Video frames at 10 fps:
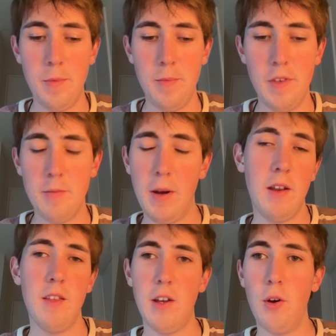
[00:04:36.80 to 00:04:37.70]
this part
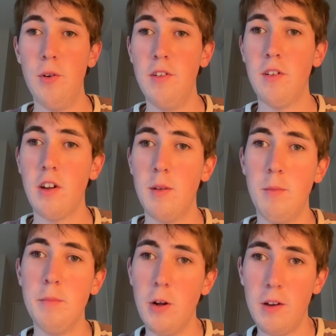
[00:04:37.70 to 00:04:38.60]
of the code is not going to
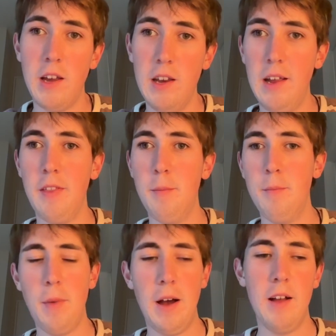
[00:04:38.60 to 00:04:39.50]
block any other
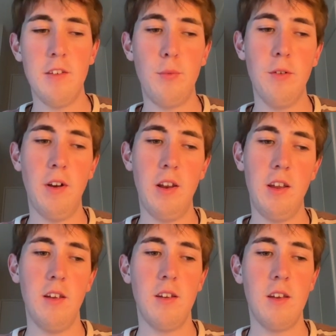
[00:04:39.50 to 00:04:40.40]
parts. If we're
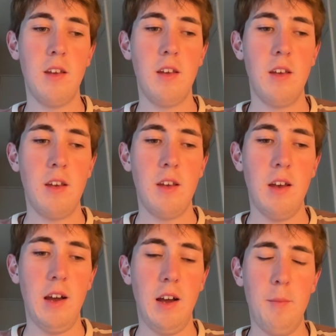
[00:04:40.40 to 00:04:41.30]
running
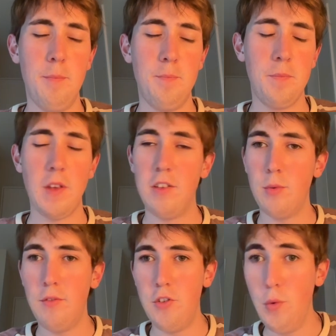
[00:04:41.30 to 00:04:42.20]
a
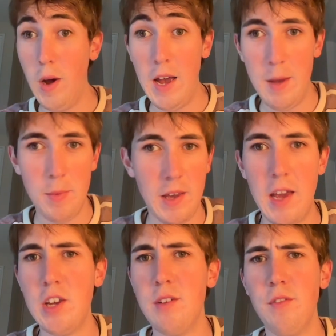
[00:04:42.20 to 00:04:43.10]
Swift UI
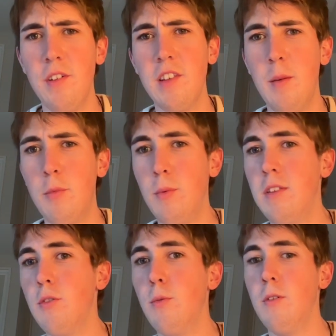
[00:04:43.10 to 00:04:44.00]
application, for example, we
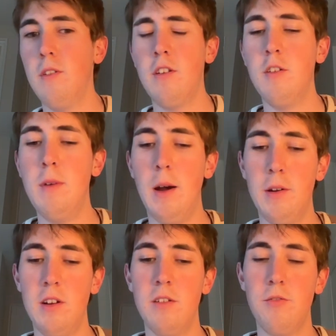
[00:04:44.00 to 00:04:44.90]
still want to be able
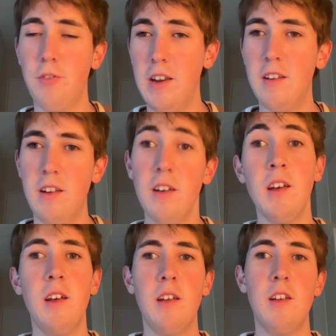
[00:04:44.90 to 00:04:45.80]
to render
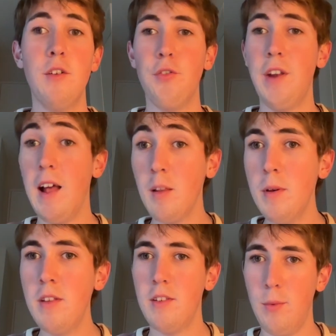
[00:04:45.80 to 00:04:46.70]
different
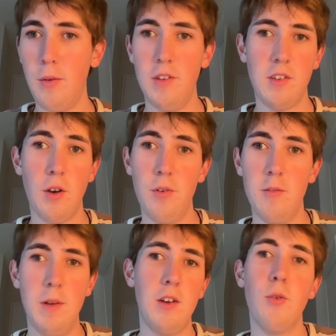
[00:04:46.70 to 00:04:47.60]
elements while this code is
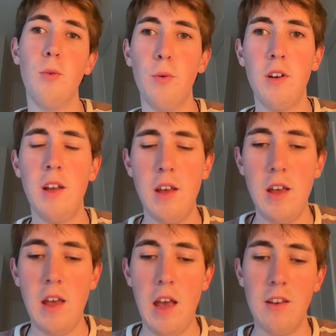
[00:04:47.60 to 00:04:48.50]
being called
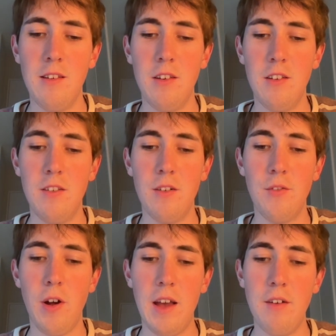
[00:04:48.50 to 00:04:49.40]
and sort of
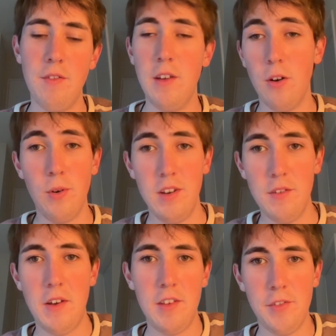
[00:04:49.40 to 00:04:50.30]
not have the whole
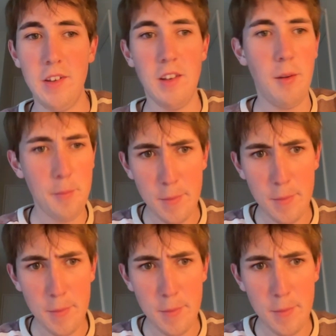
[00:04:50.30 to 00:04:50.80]
interface freeze up.